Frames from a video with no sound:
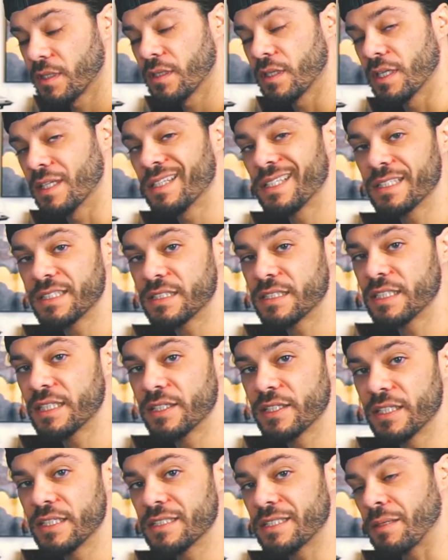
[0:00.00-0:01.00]
In this
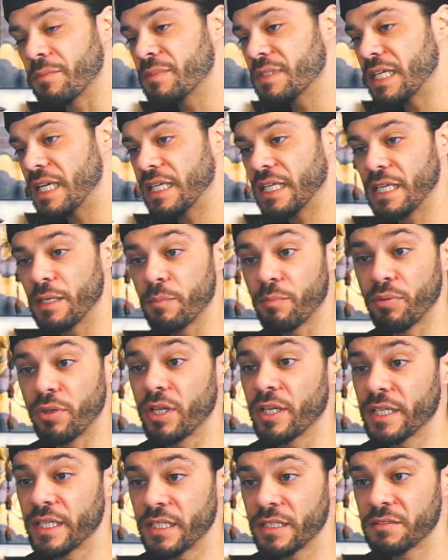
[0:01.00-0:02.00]
series, I'm taking
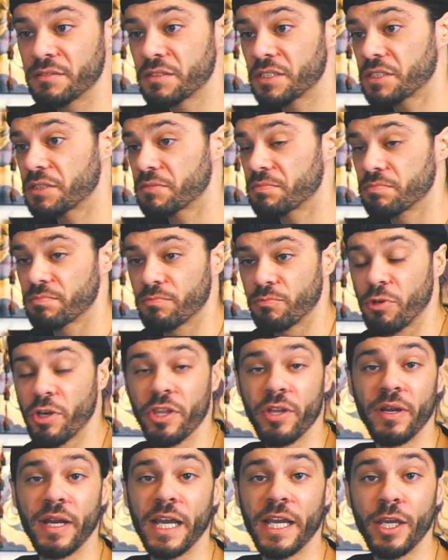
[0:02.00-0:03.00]
plugins,
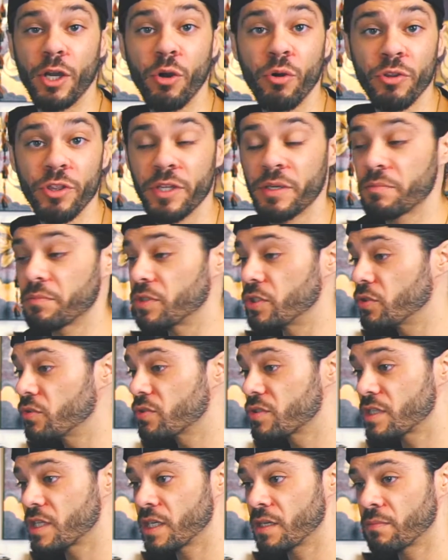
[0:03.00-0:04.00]
whether I own them,
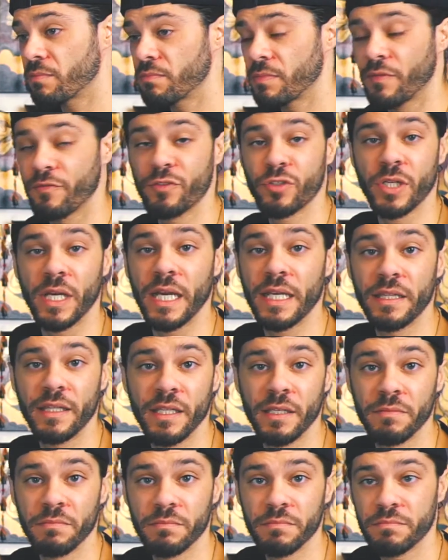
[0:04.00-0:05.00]
use them, have tried
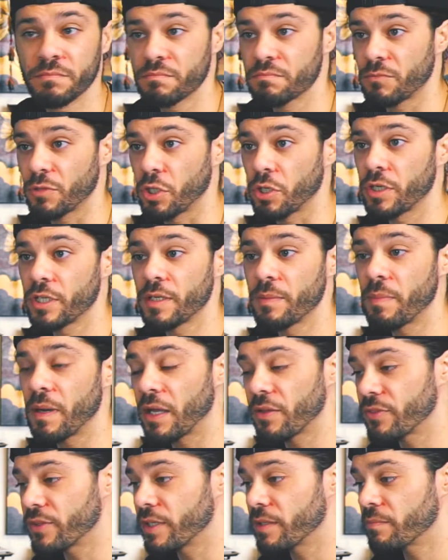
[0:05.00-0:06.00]
them, learned
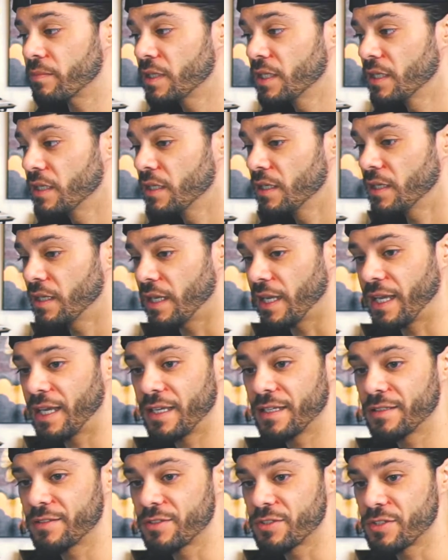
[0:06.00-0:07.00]
about them,
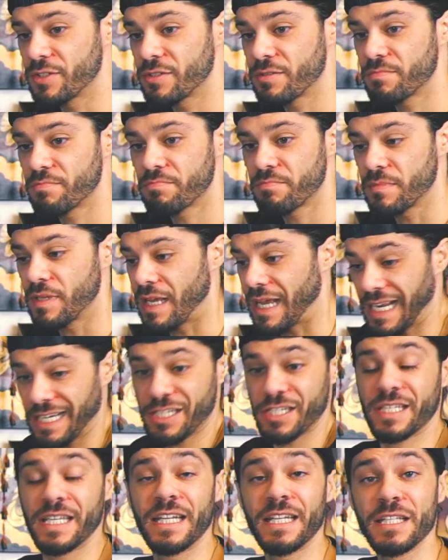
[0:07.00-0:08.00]
and I
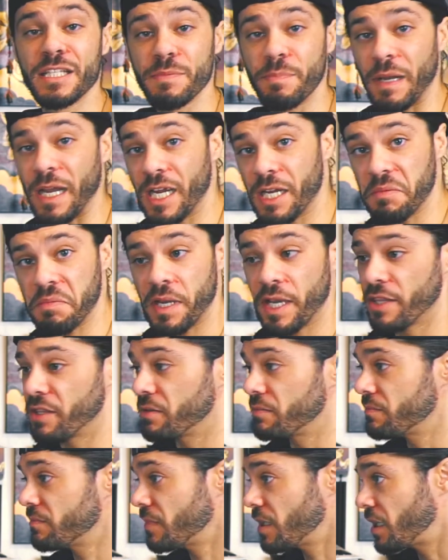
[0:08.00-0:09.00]
just get inspired by
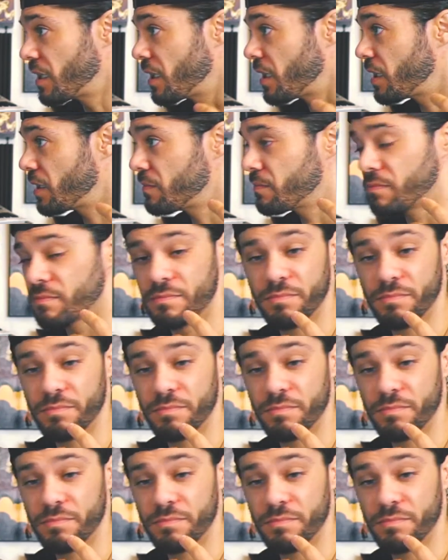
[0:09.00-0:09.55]
them.